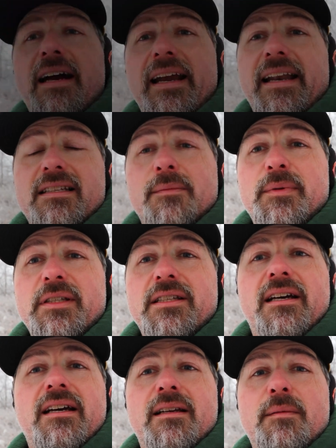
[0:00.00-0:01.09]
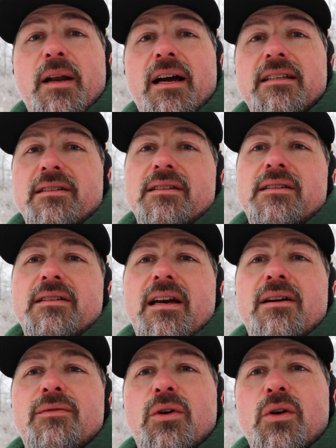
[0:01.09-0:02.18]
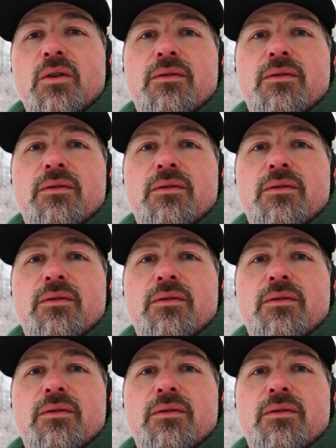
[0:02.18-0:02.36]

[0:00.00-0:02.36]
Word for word: right, next up at uh, number nine is this uh, photo